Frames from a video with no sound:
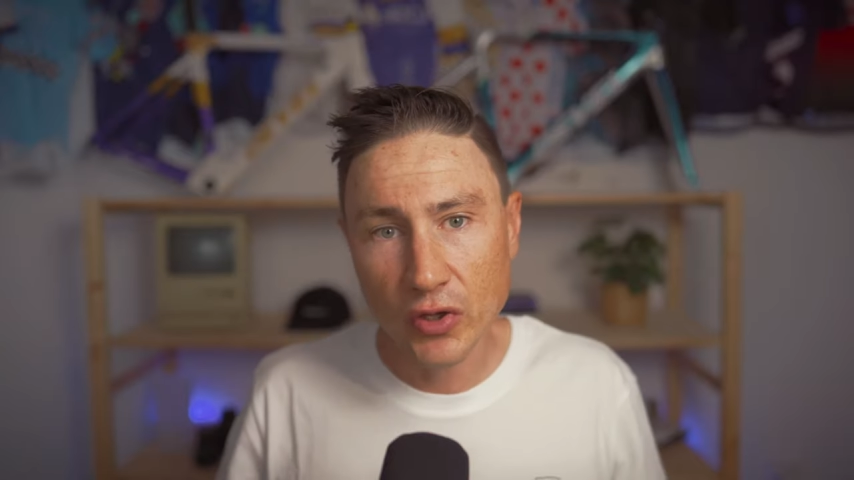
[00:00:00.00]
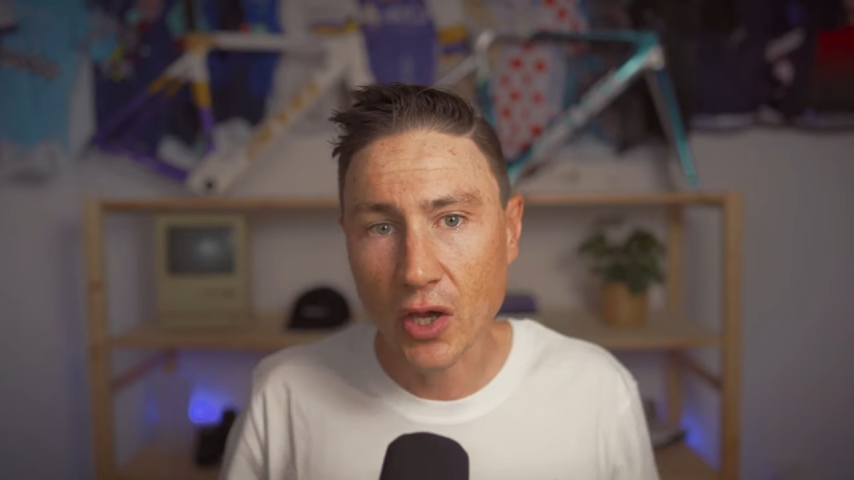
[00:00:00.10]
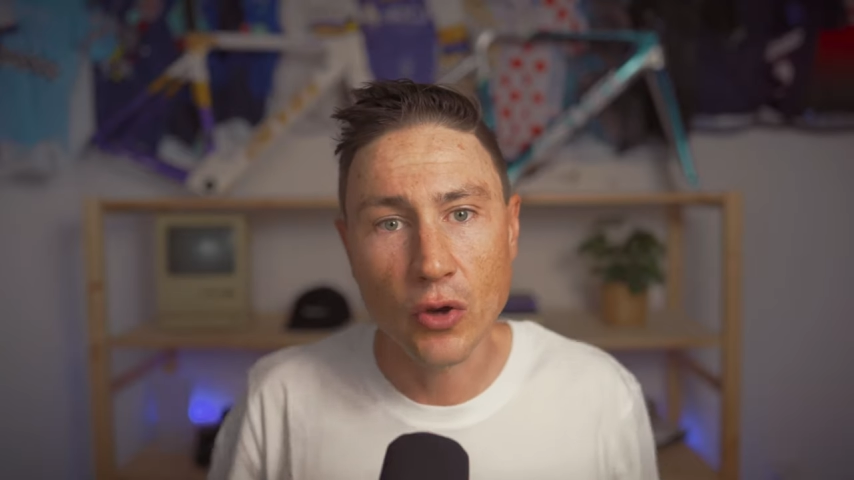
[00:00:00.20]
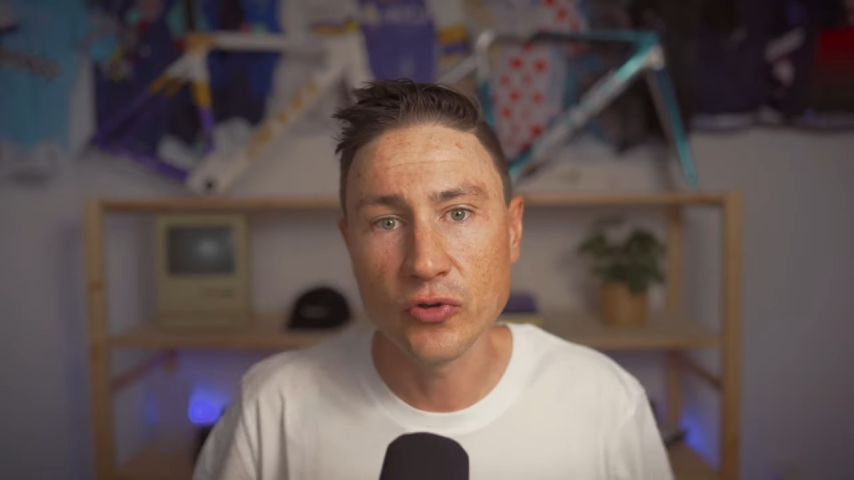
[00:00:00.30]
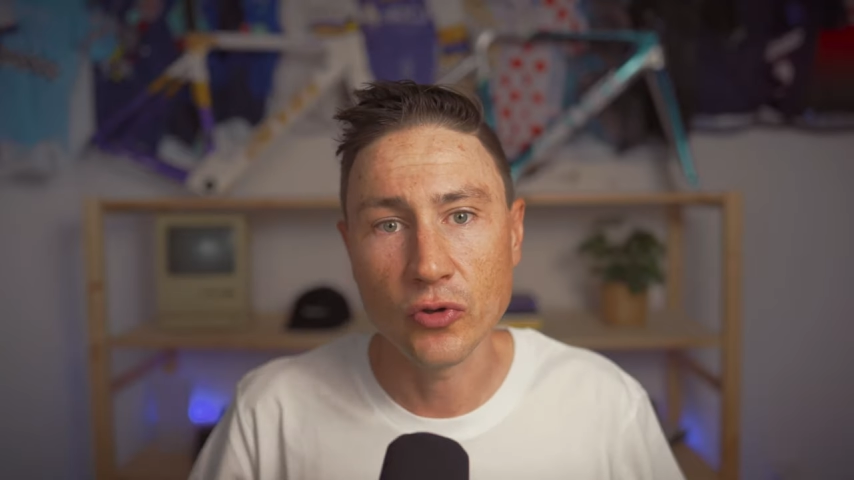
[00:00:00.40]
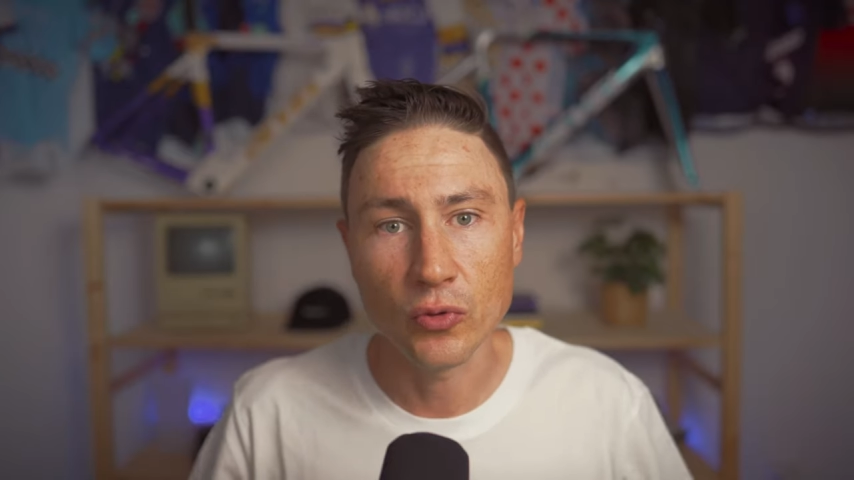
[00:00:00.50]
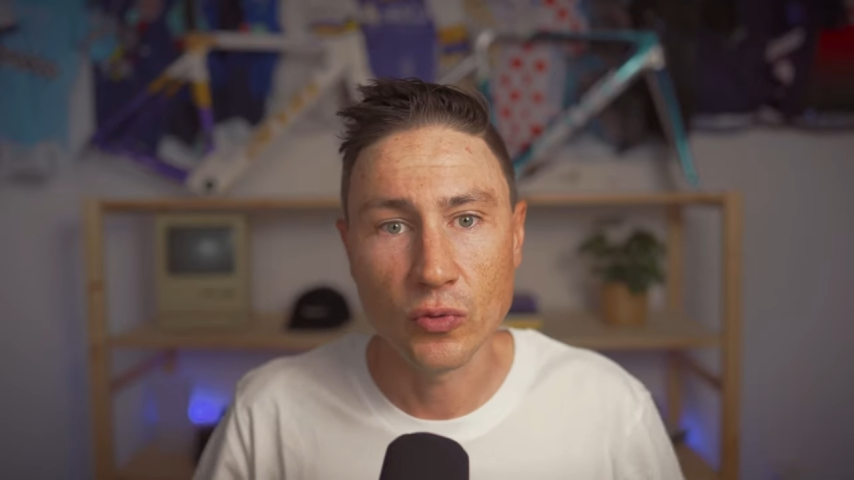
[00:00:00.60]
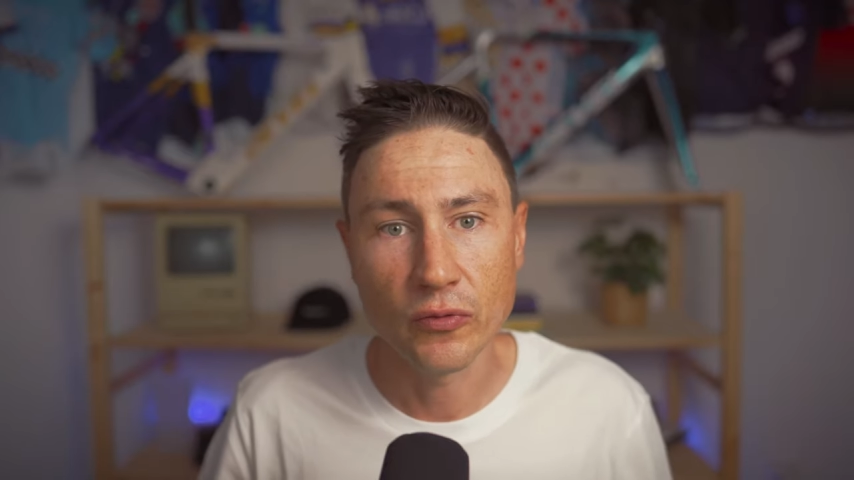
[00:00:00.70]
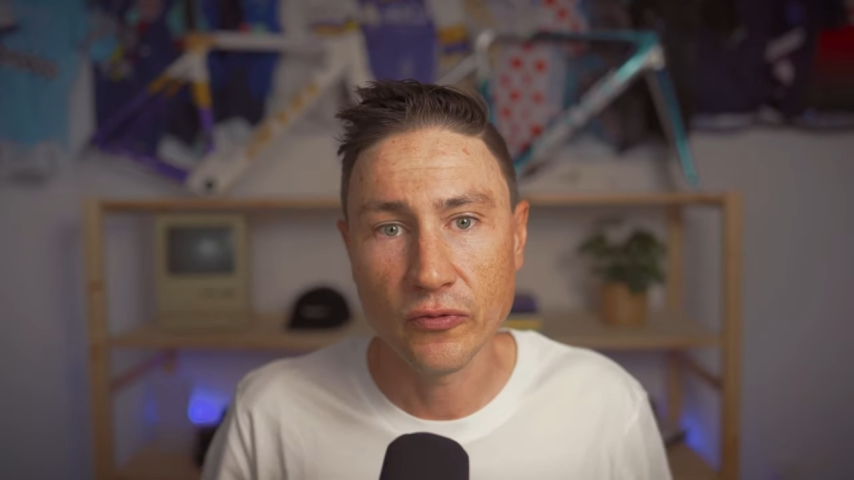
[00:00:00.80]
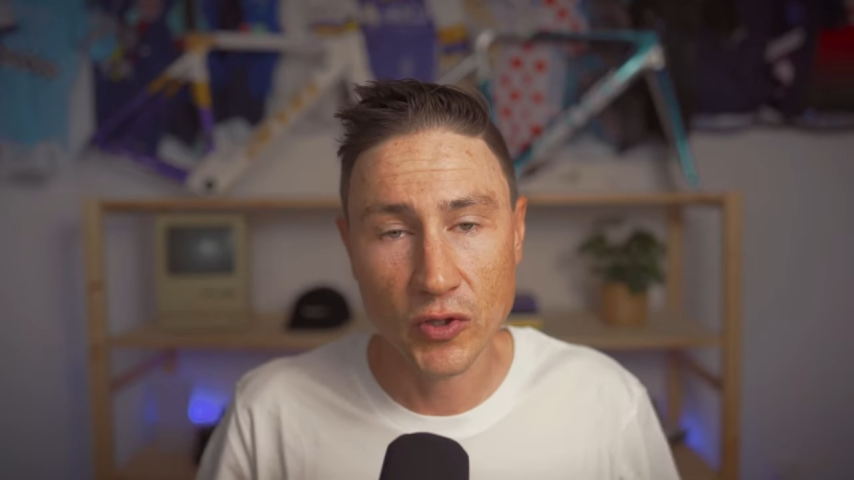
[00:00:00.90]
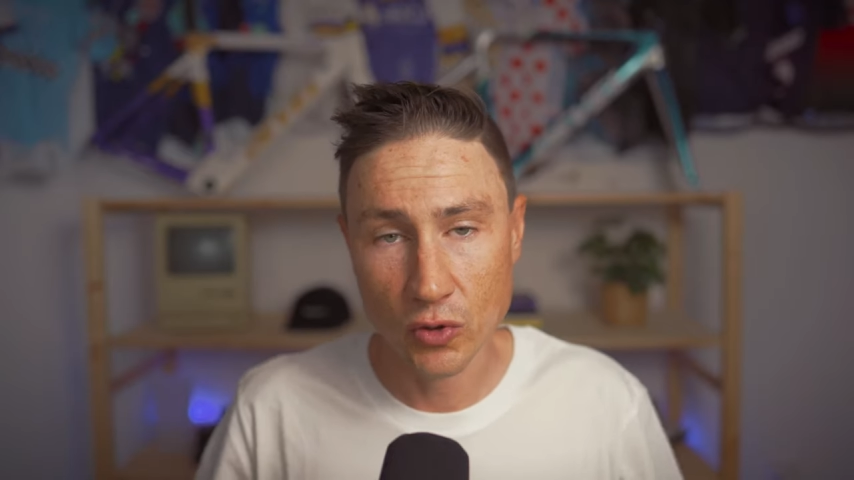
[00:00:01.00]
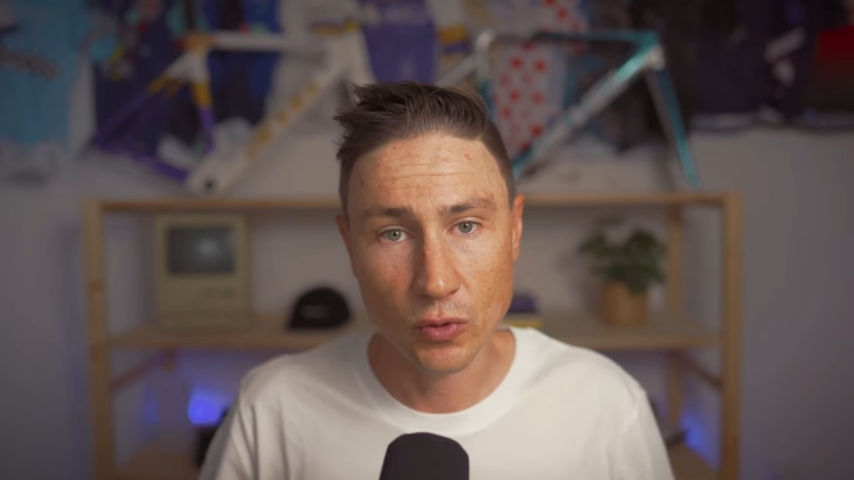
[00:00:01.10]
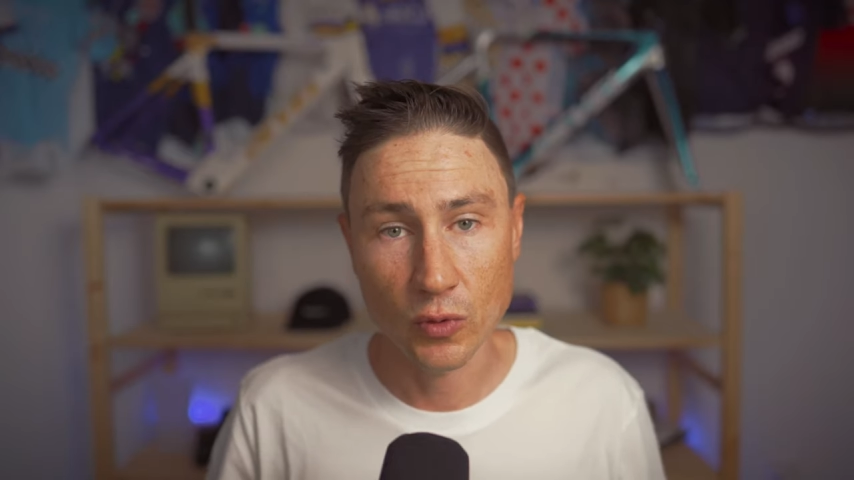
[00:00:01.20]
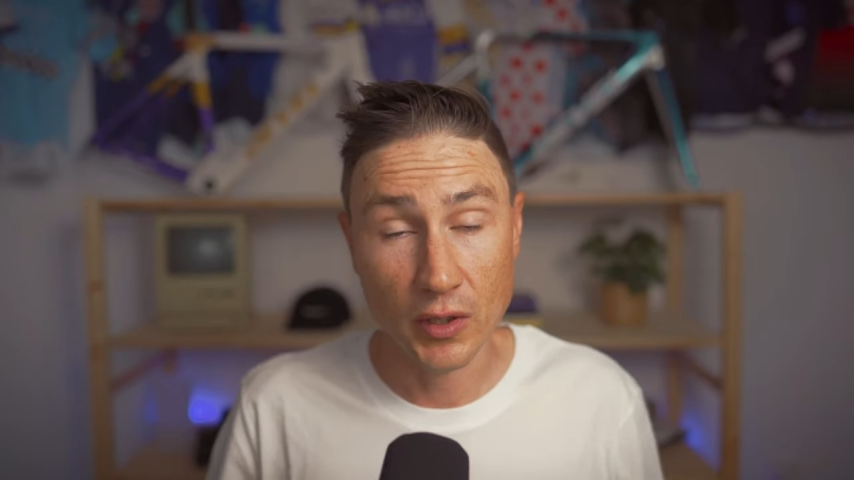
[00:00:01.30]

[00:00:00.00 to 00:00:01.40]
to go to for you,